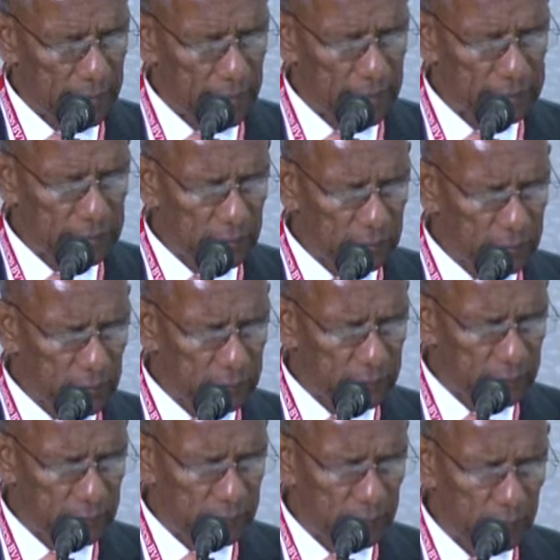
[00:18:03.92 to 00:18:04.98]
As I look
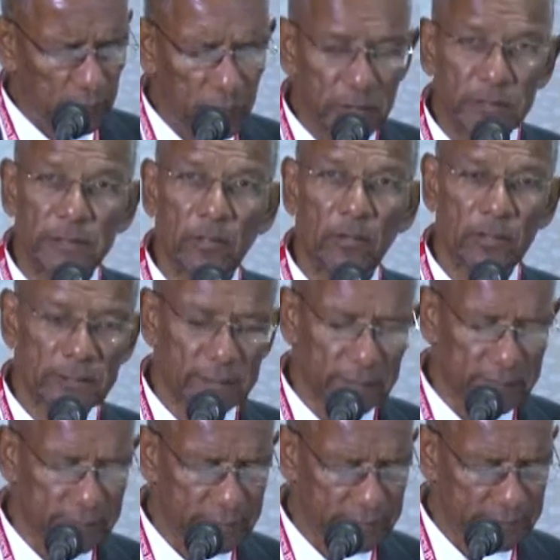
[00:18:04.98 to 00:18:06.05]
out across the
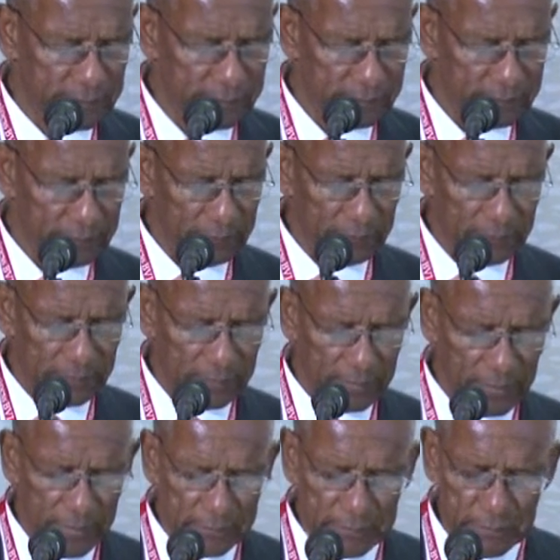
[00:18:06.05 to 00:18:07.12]
audience,
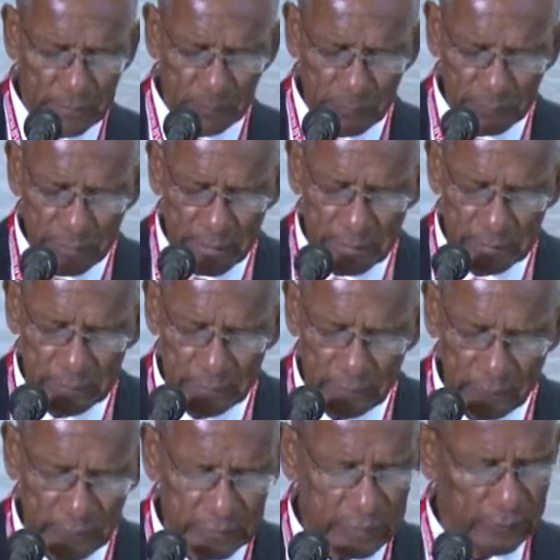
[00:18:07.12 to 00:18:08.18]
I see the potential
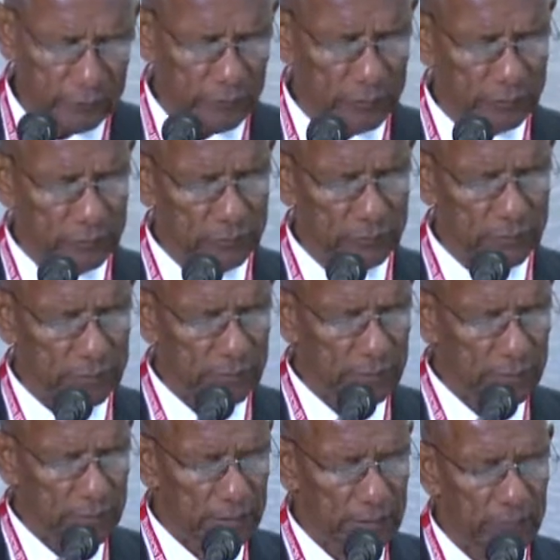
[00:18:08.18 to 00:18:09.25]
of each of you
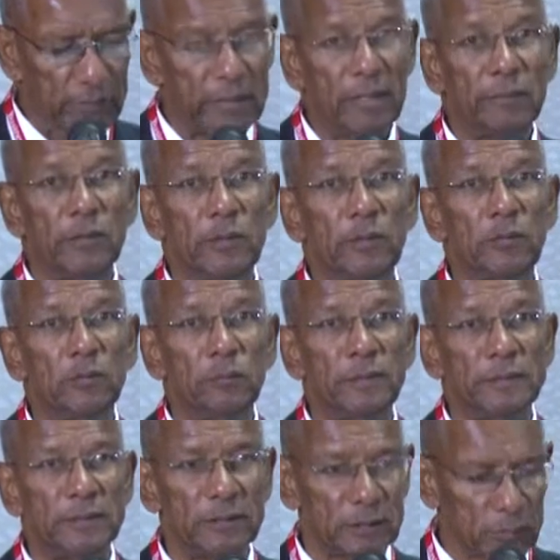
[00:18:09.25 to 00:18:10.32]
to become the new
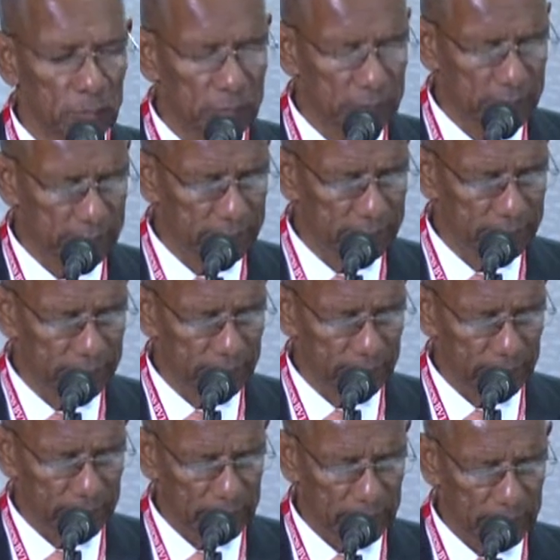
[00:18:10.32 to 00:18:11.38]
business owner,
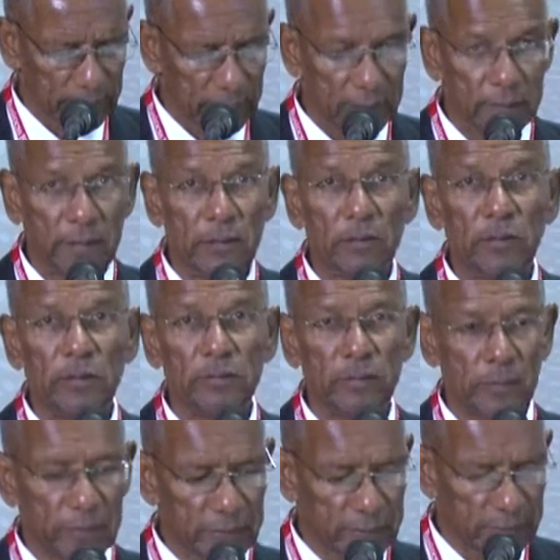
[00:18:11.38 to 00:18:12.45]
the new
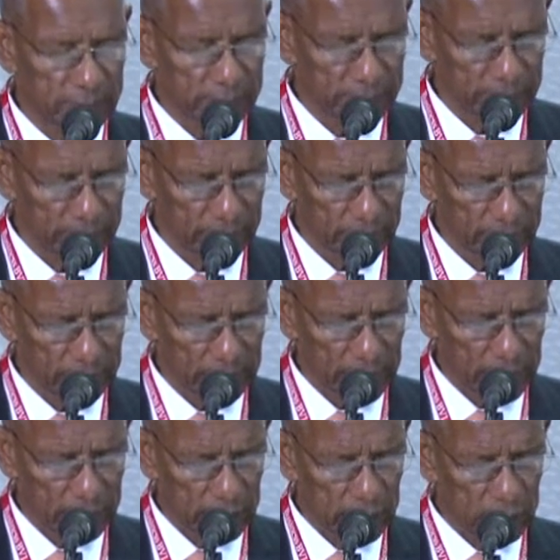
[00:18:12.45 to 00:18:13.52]
entrepreneur,
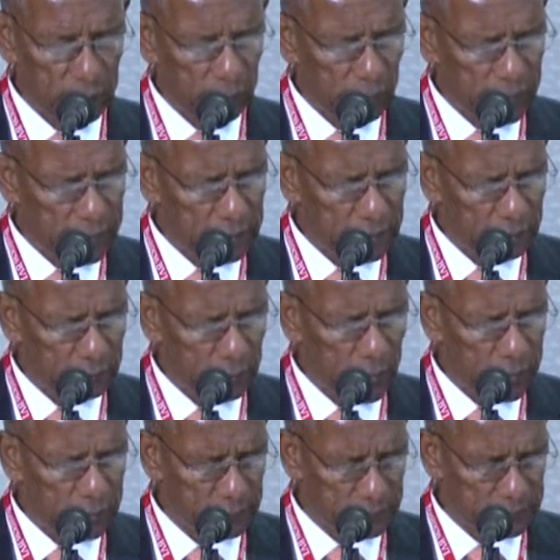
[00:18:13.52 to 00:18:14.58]
the new creative
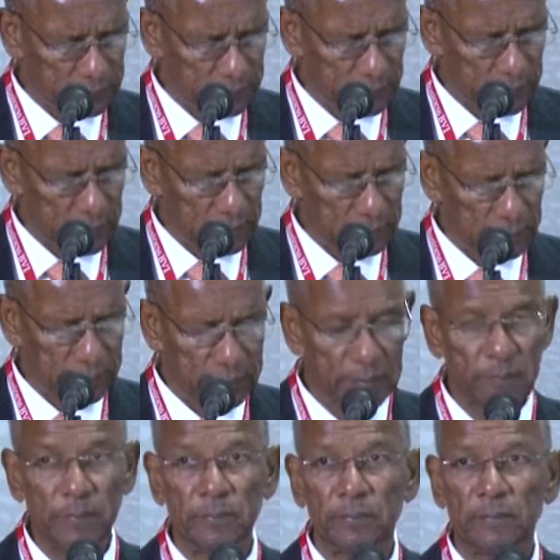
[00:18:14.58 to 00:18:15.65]
products to
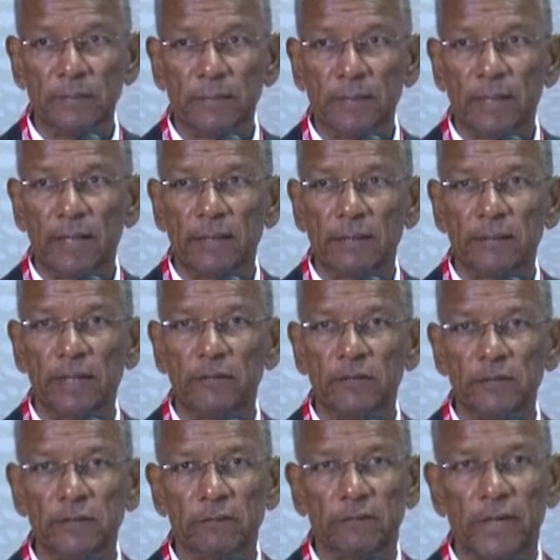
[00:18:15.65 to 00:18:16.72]
deepen and
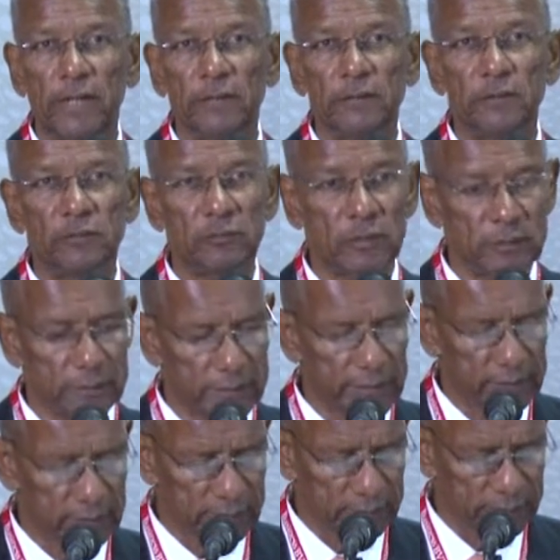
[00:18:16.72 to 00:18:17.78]
diversify our strong
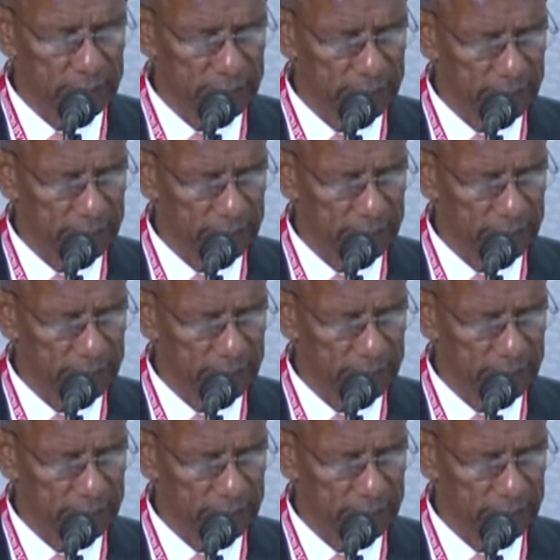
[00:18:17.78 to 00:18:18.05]
sectors.